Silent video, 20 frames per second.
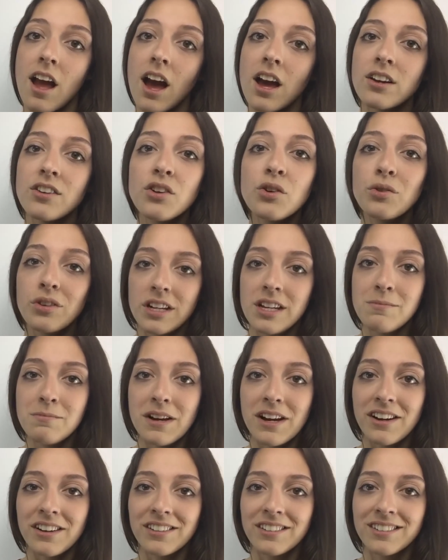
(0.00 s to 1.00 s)
a new
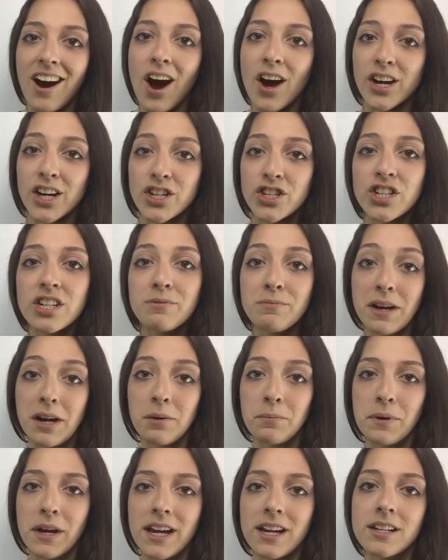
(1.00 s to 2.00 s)
email on a
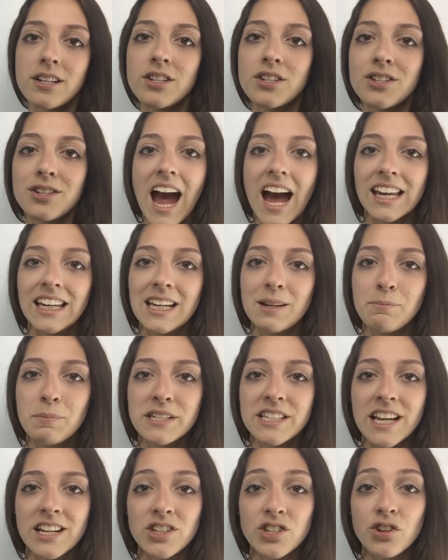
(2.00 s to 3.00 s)
Gmail page. Any
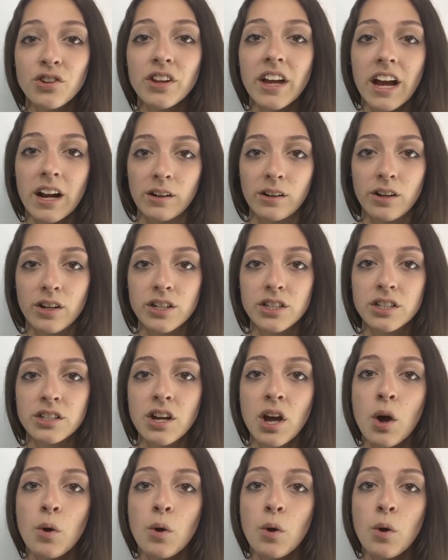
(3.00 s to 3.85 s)
potential errors